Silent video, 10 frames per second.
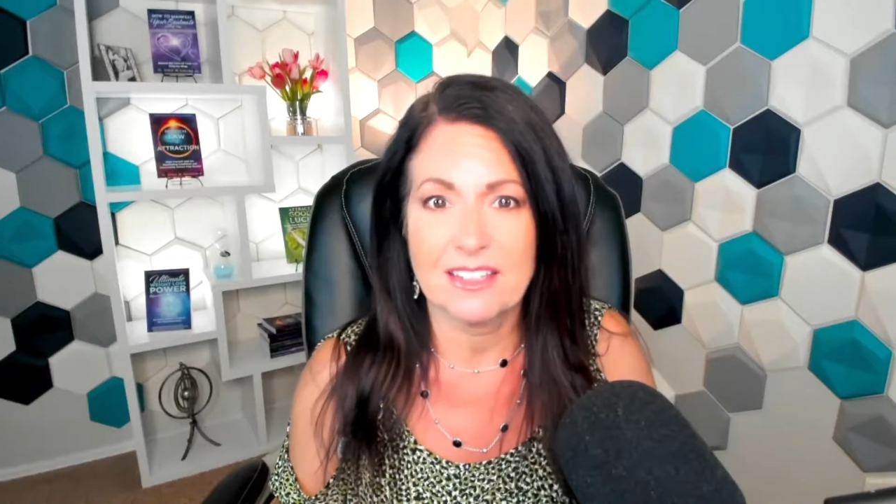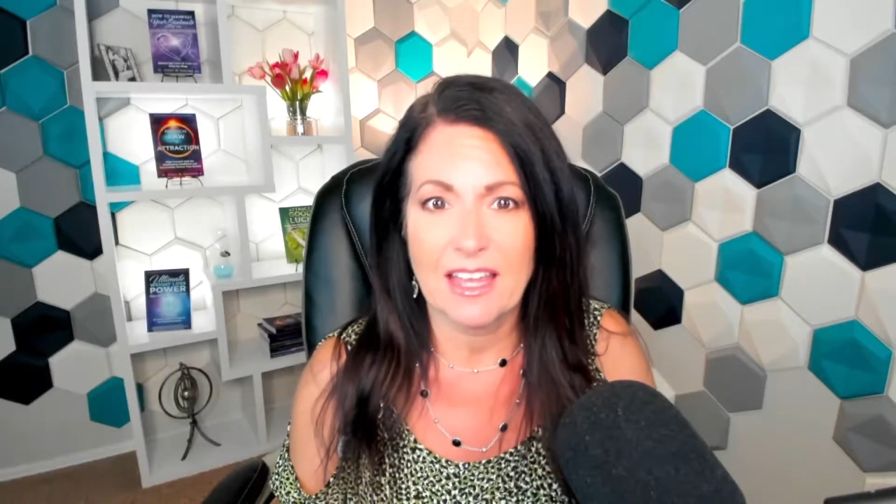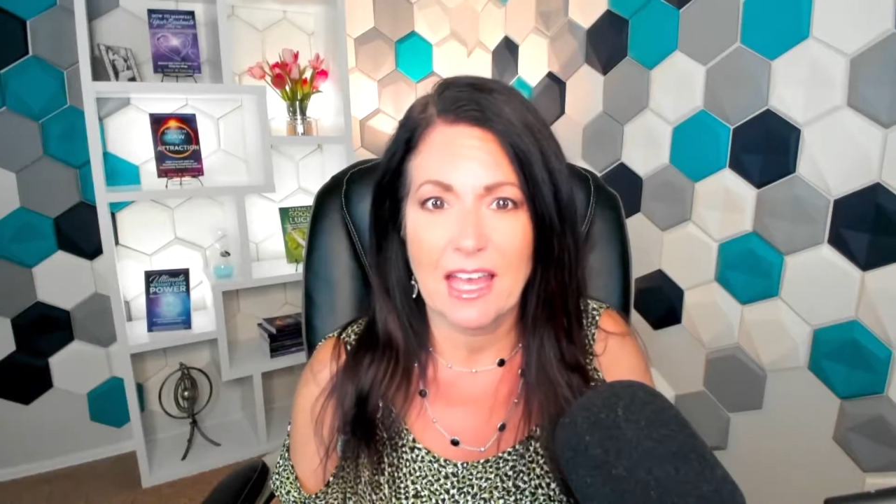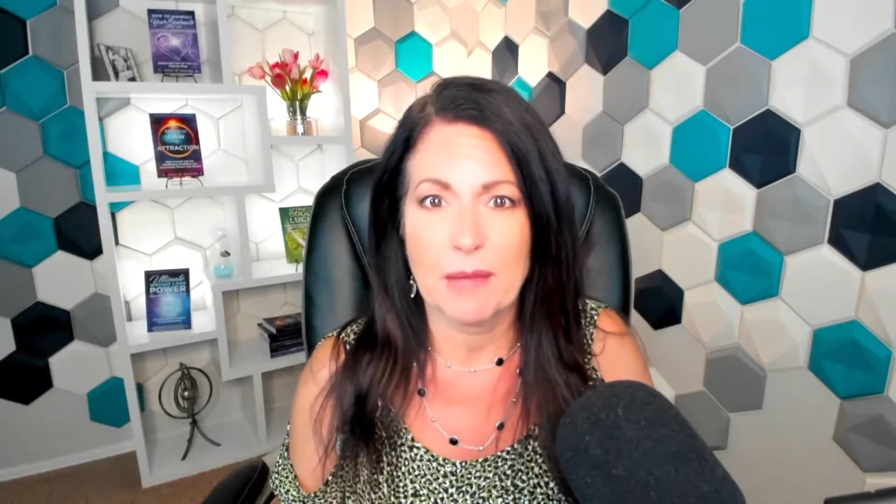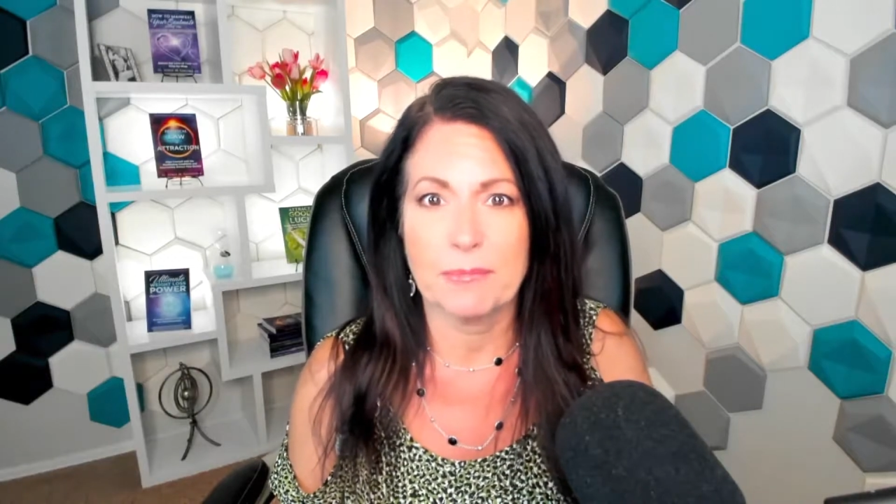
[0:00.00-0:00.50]
to
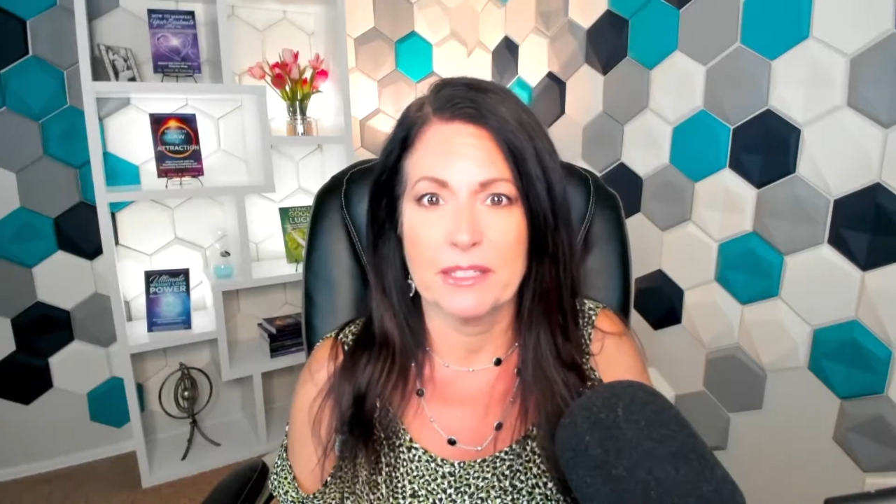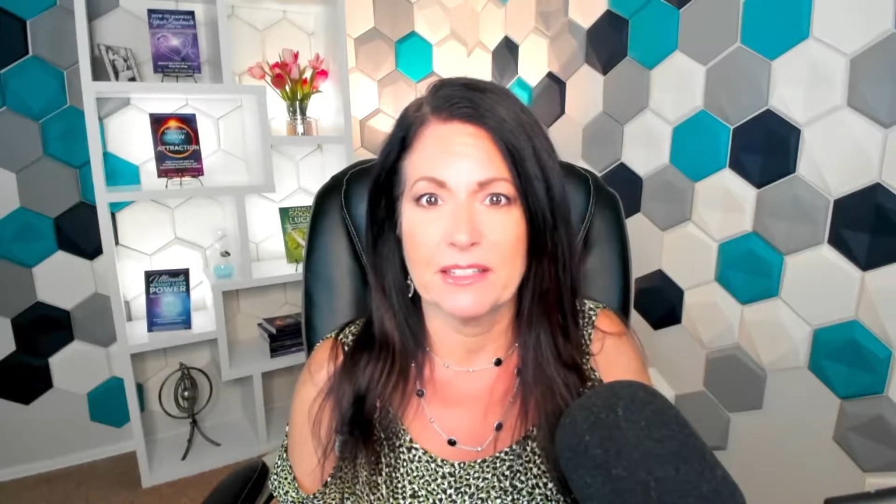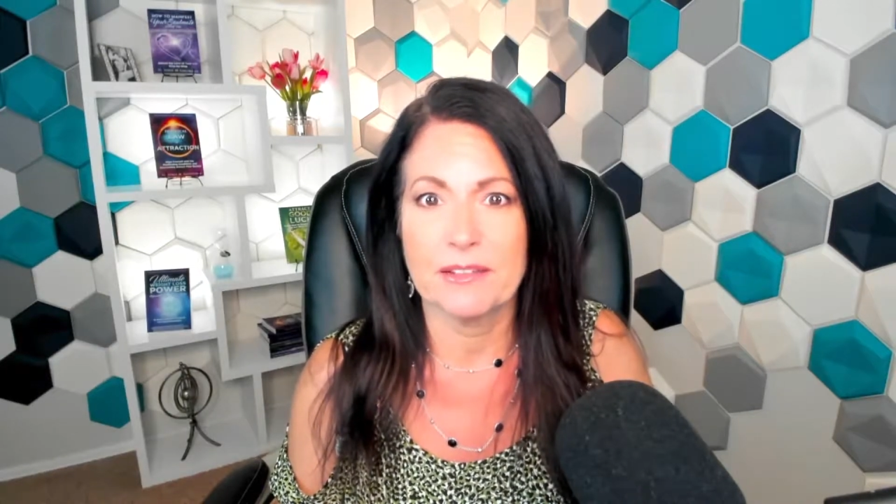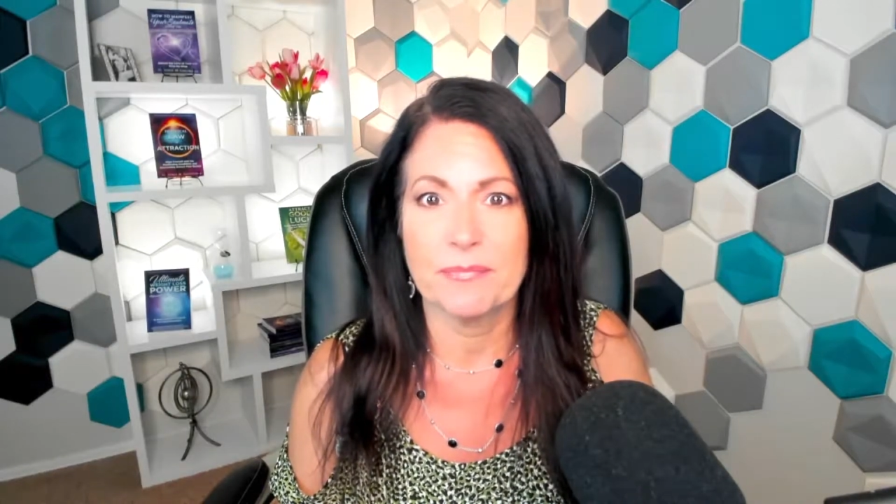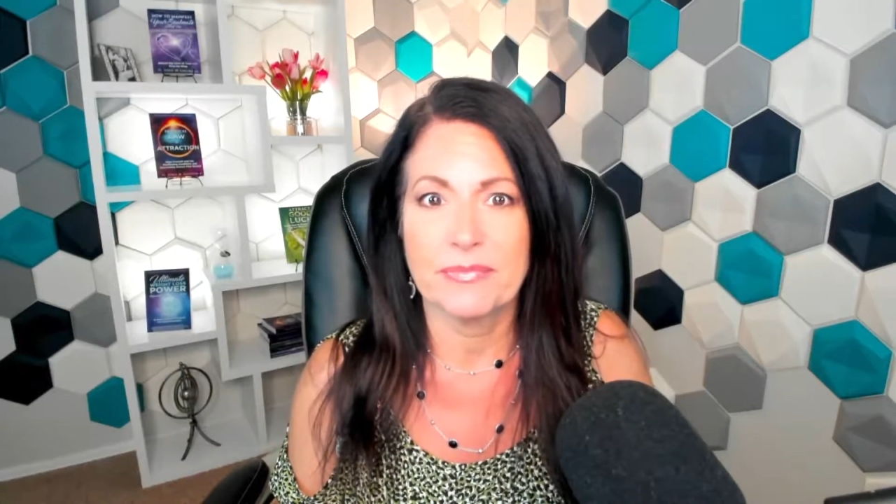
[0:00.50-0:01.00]

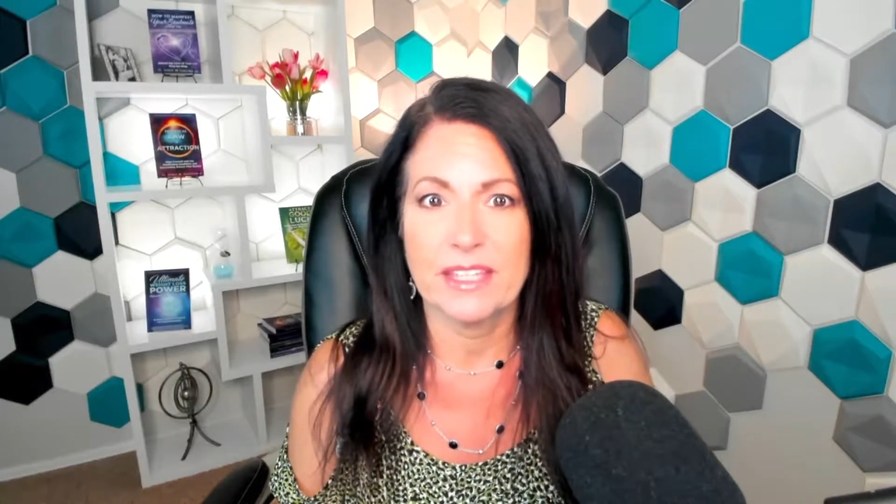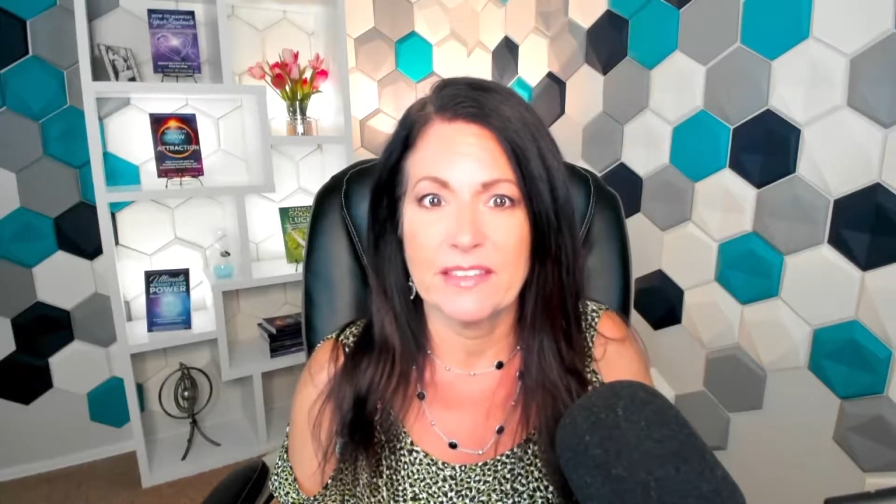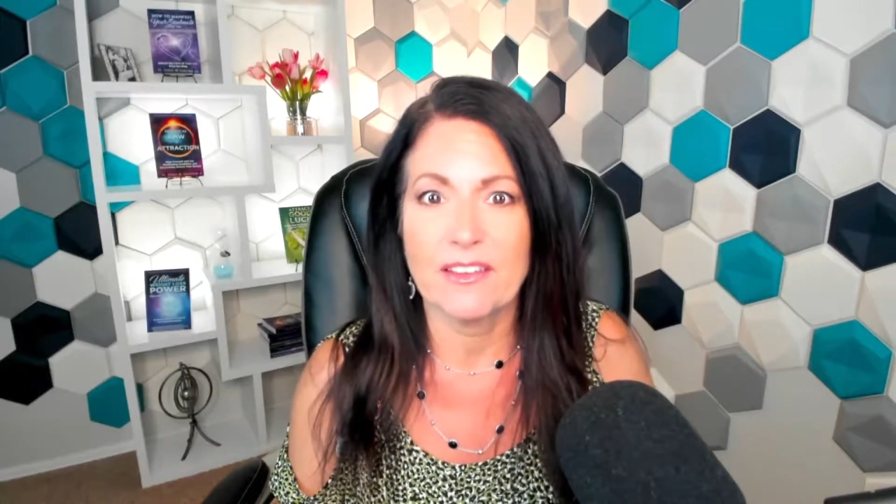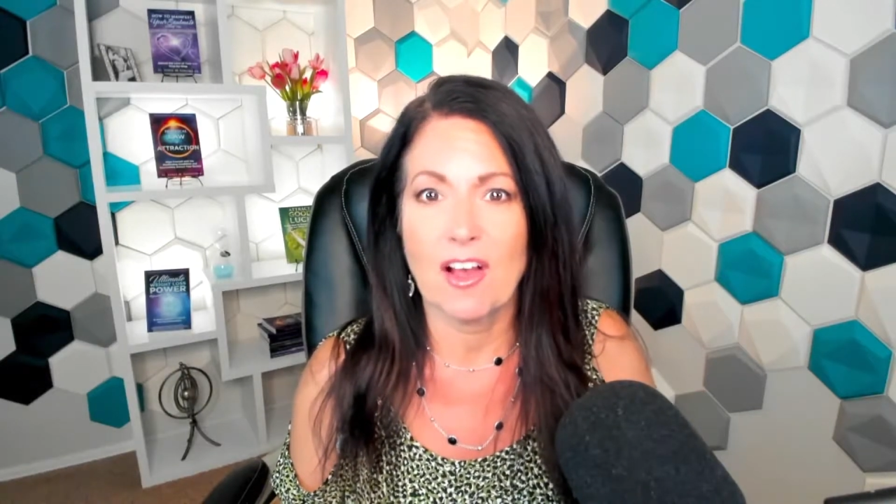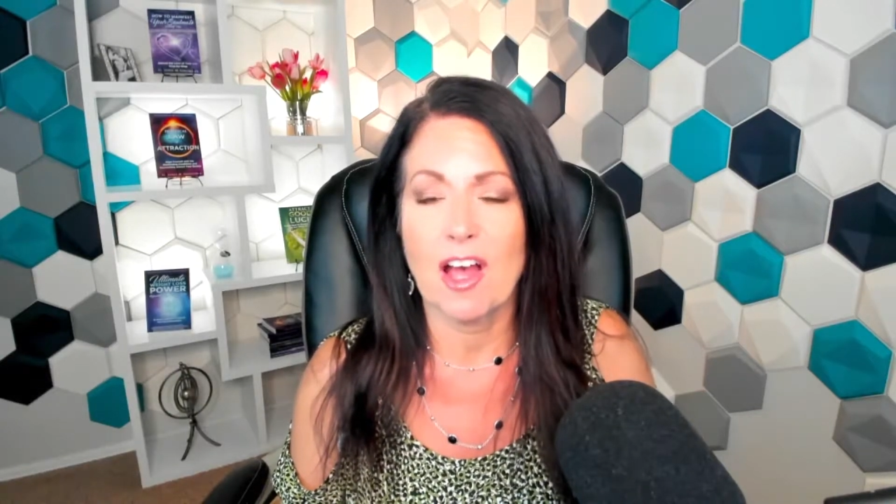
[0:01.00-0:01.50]
happen
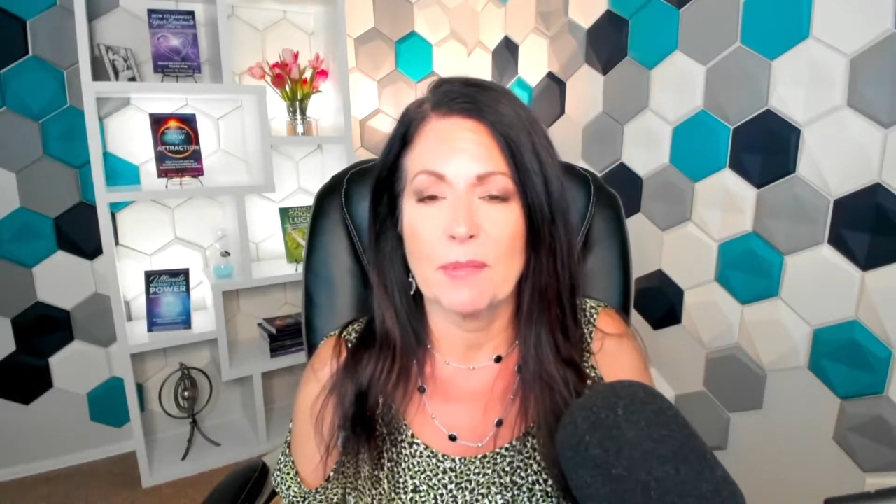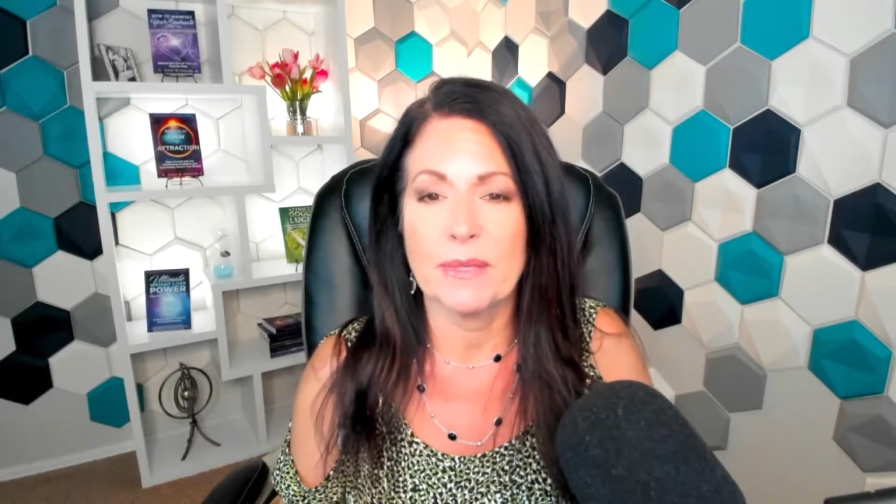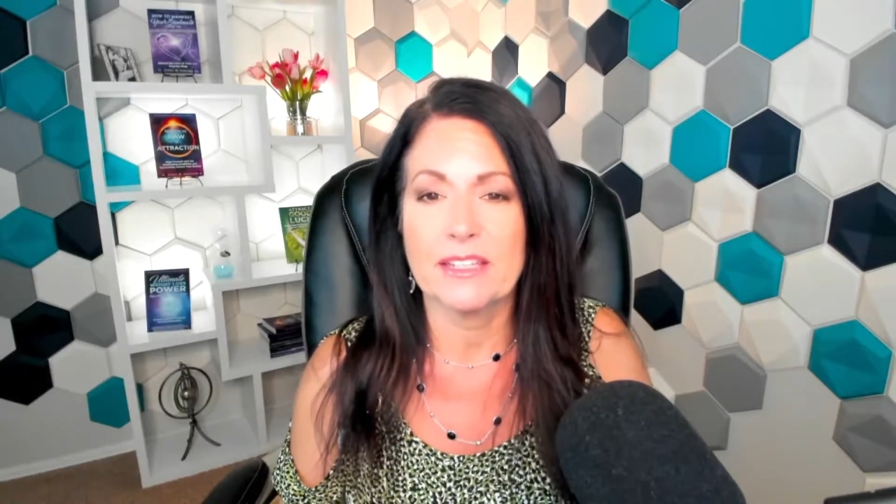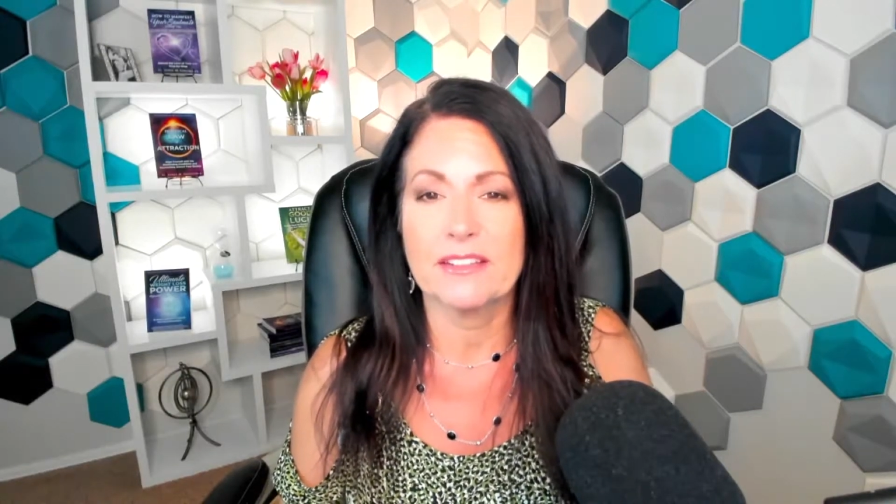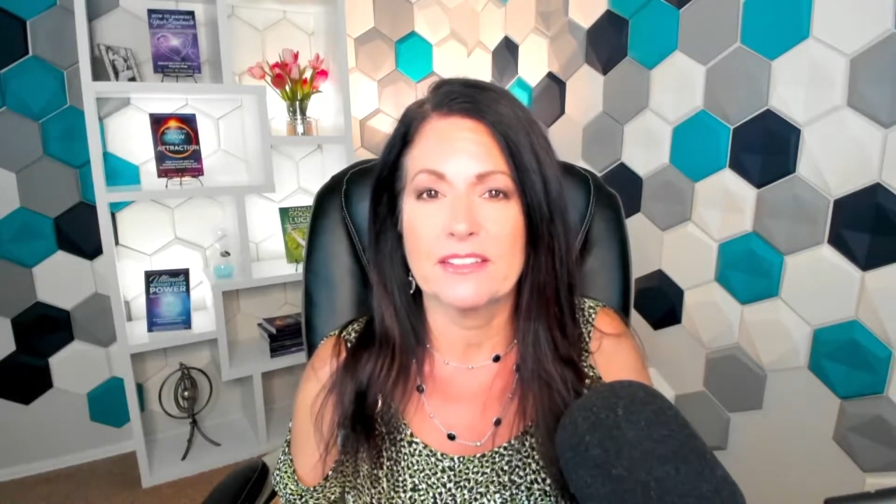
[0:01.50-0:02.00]
in the
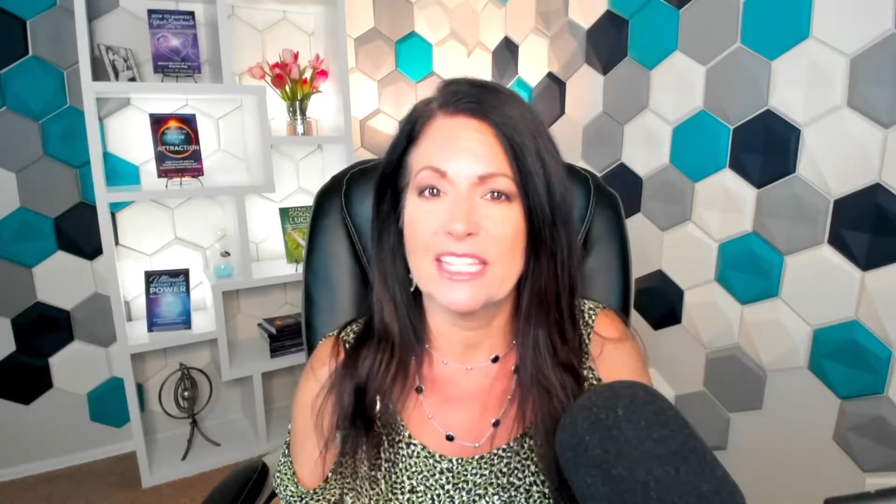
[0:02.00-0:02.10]
comments.